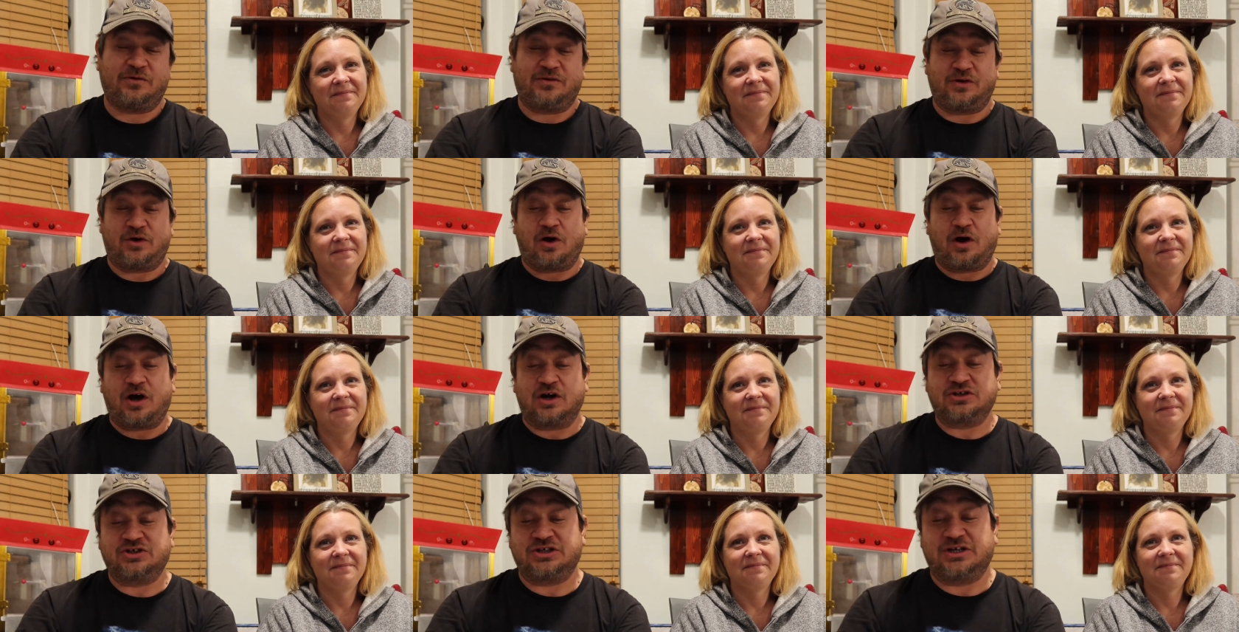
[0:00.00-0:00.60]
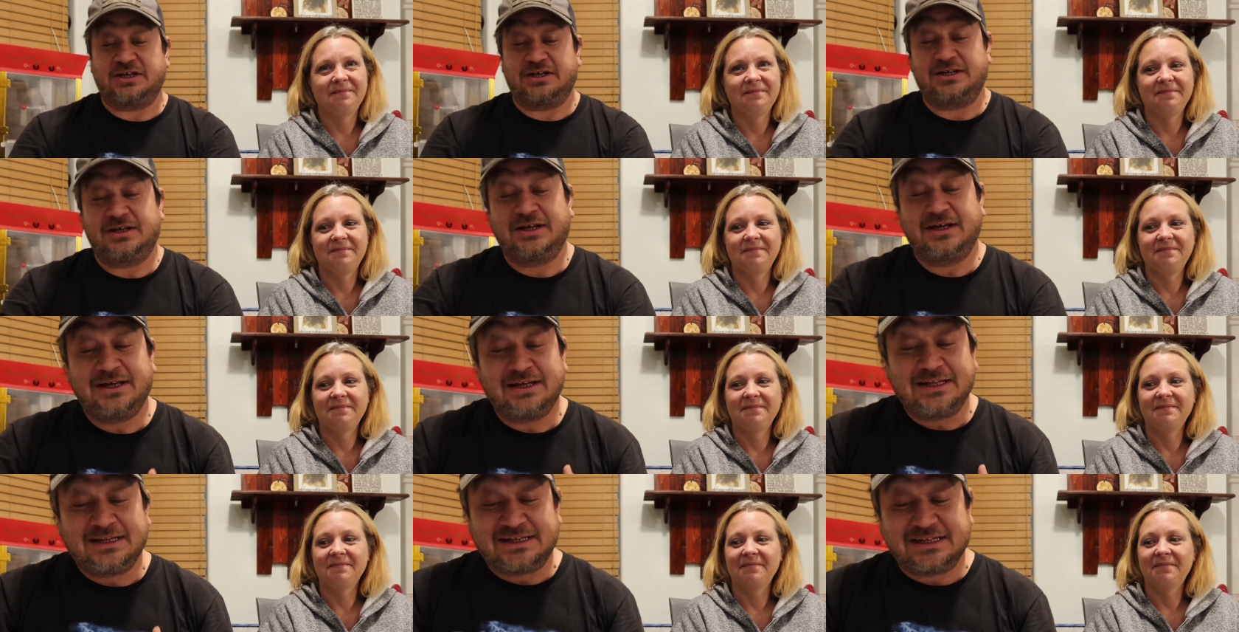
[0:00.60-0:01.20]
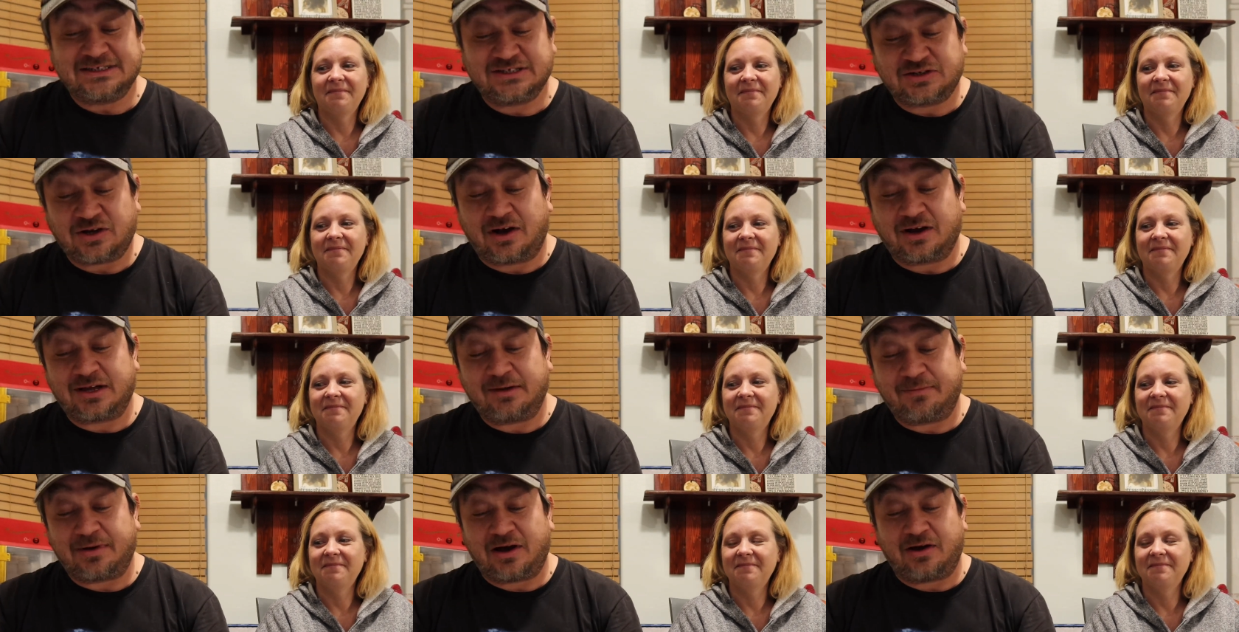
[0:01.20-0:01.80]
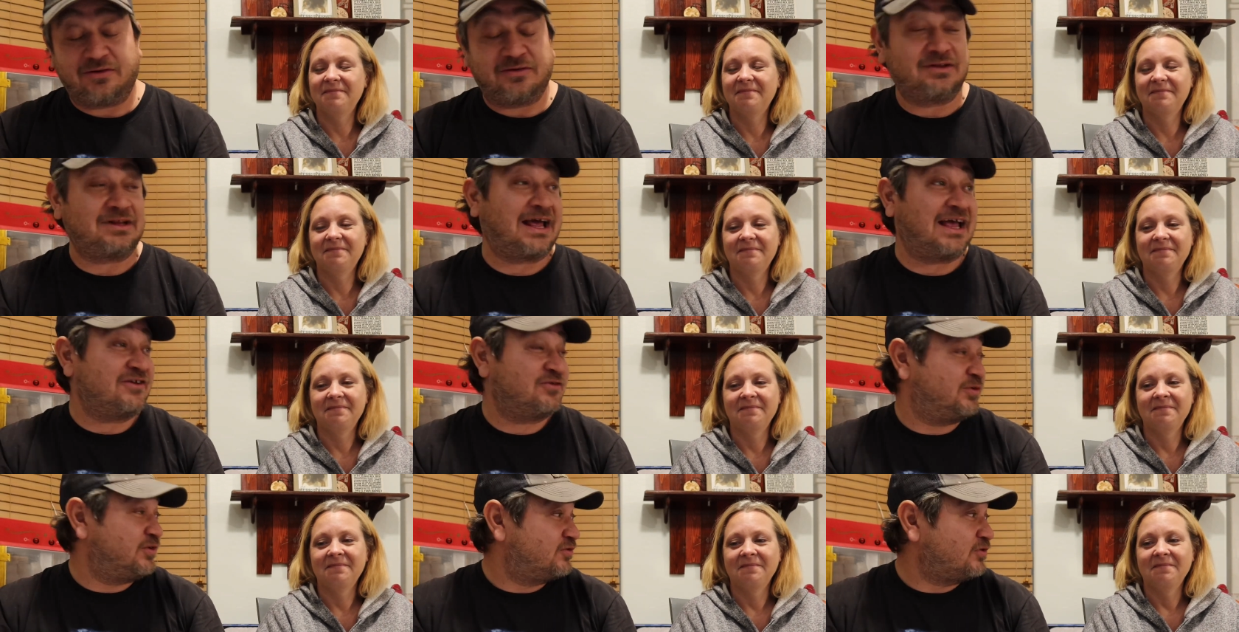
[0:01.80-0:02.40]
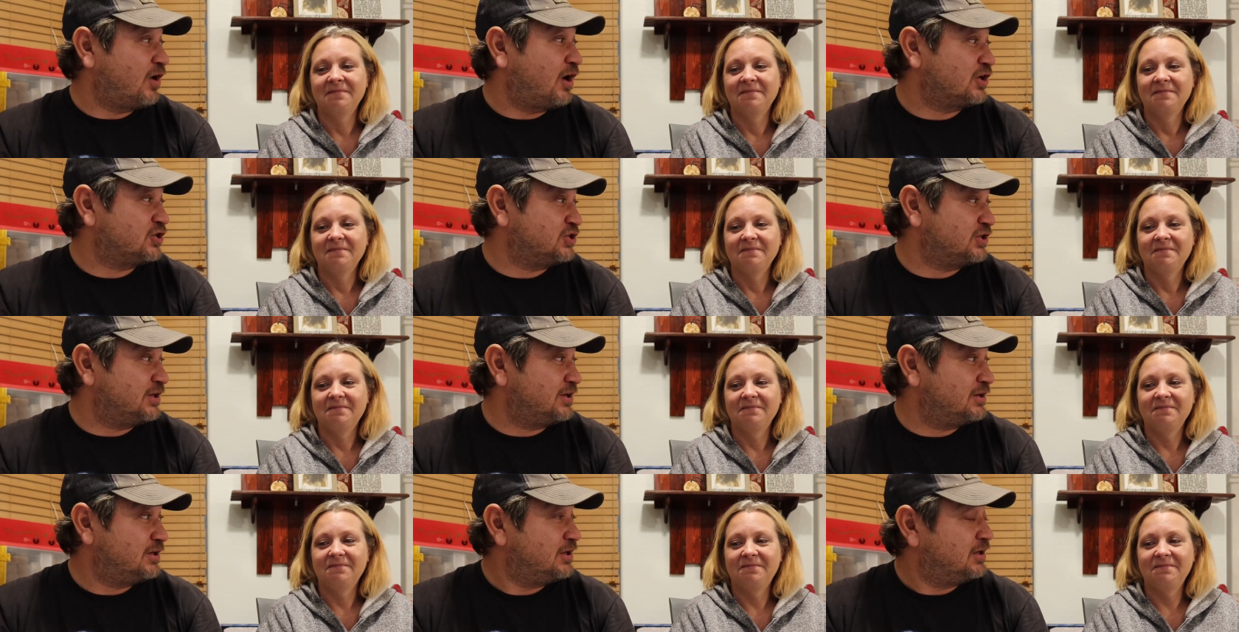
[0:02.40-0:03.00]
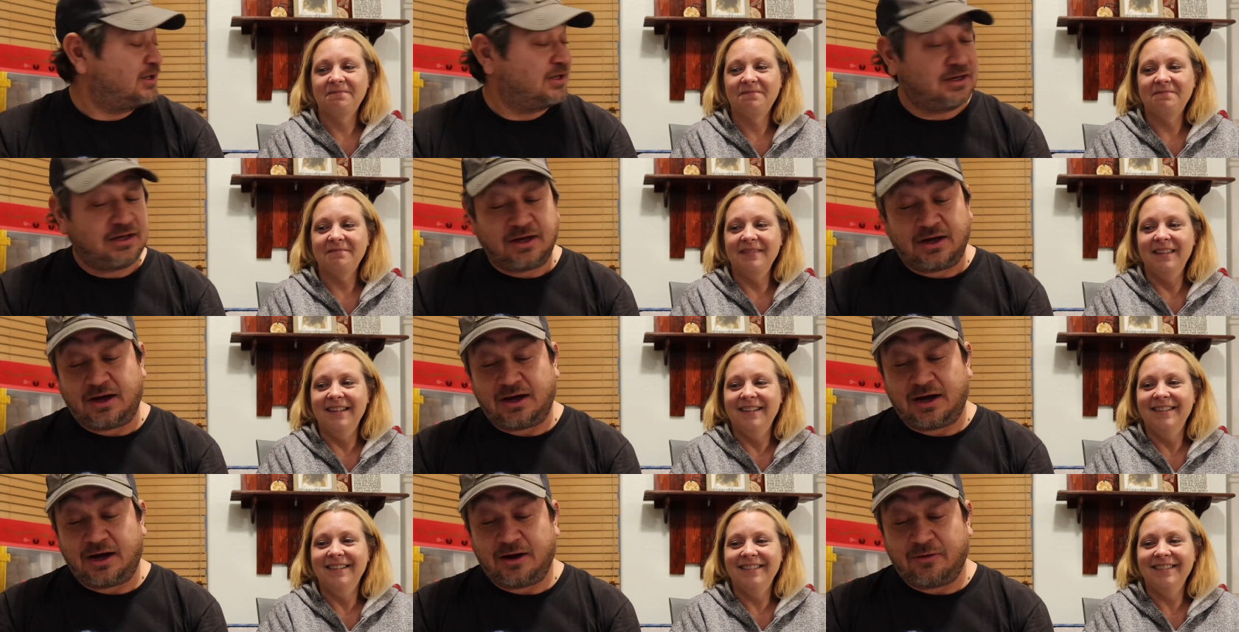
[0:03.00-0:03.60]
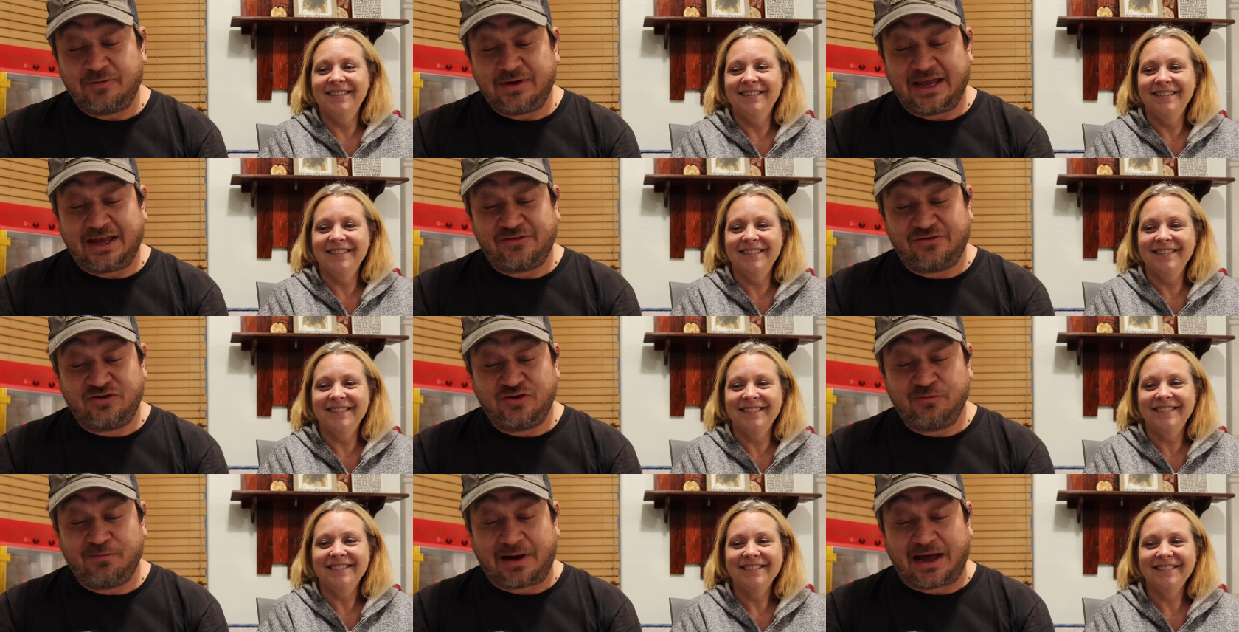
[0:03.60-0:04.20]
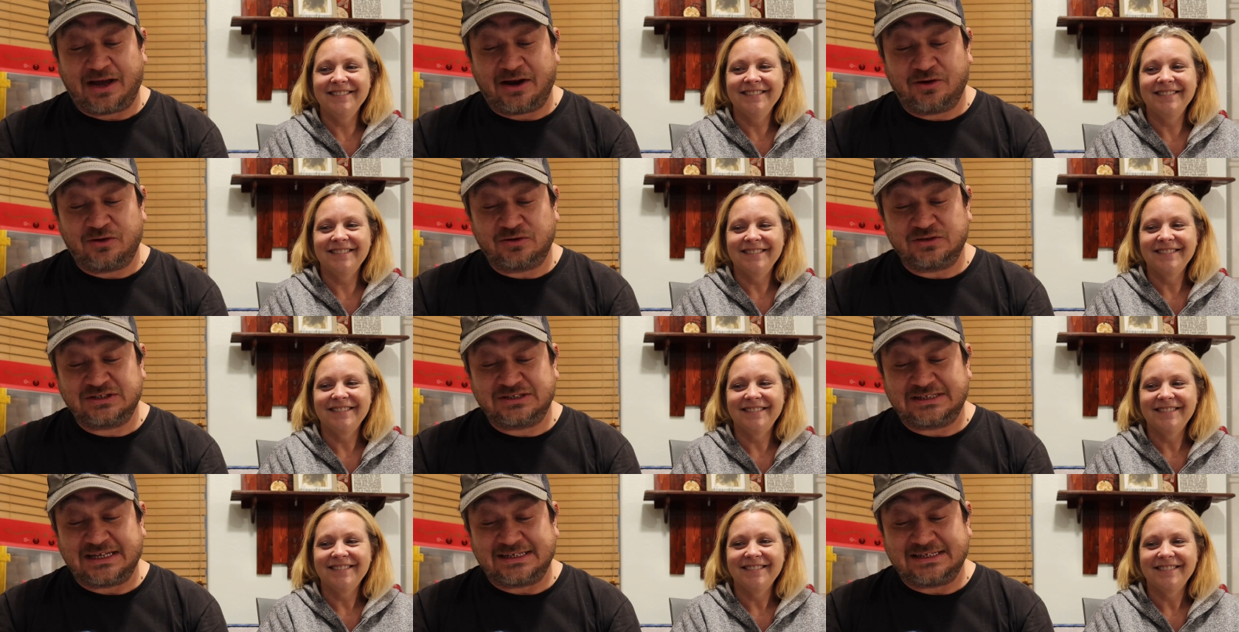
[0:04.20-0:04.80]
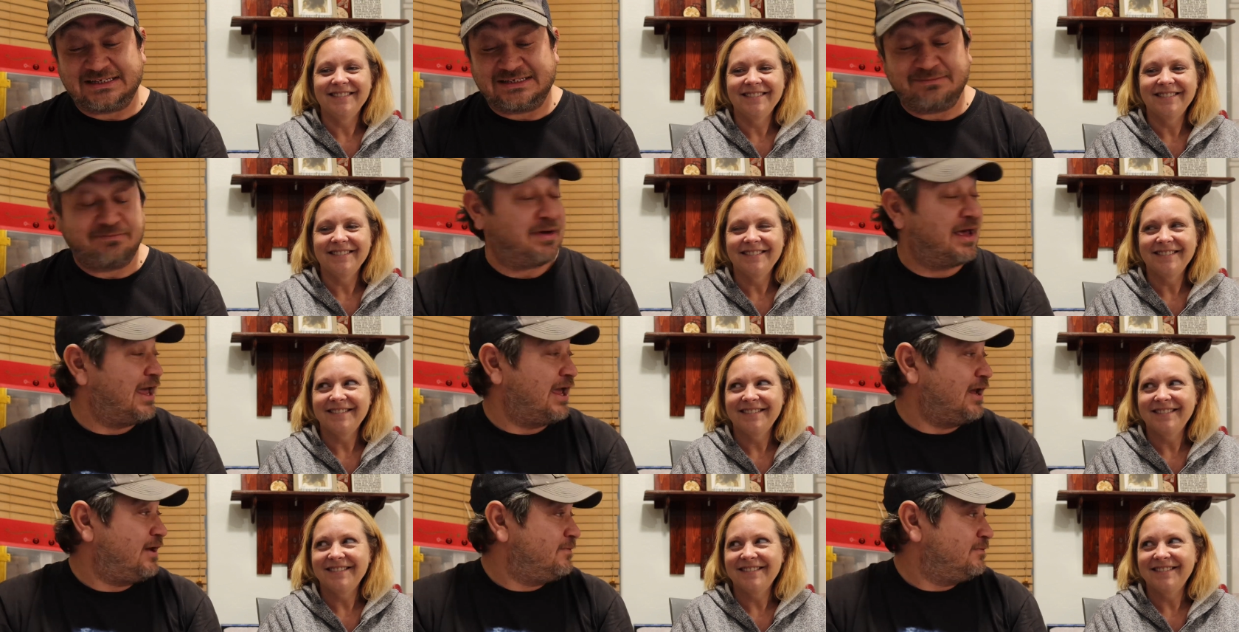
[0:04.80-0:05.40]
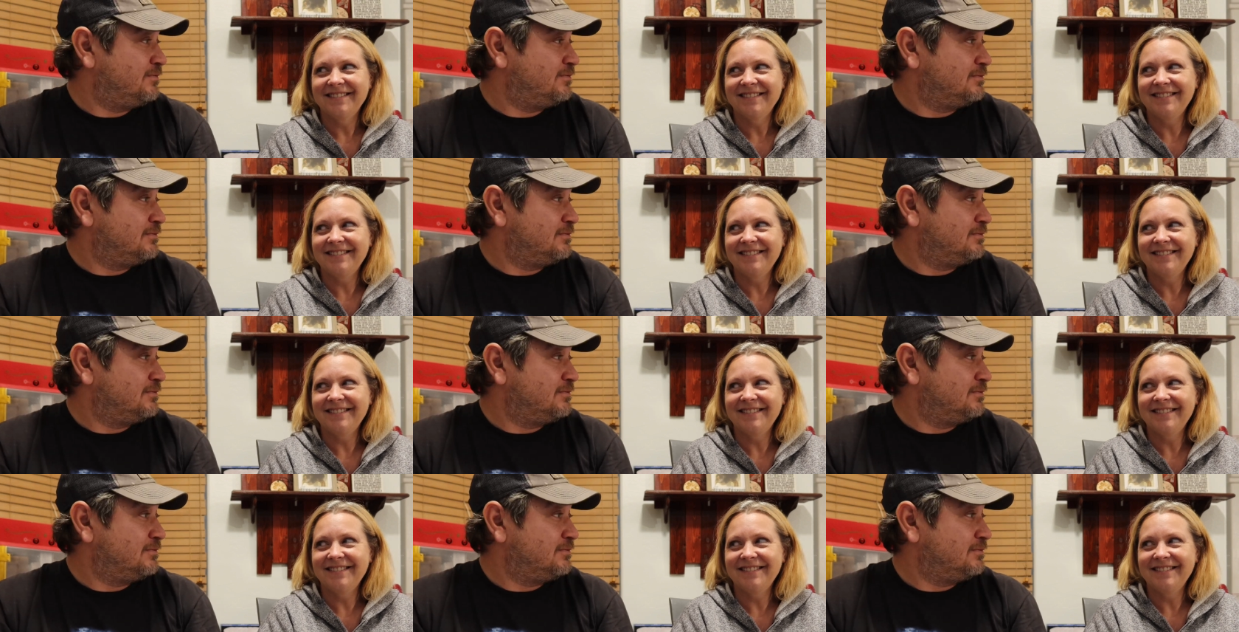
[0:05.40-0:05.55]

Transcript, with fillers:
Speaker 1: the auction, let's talk about last week's auction. Uh, we had two buyers that didn't pay.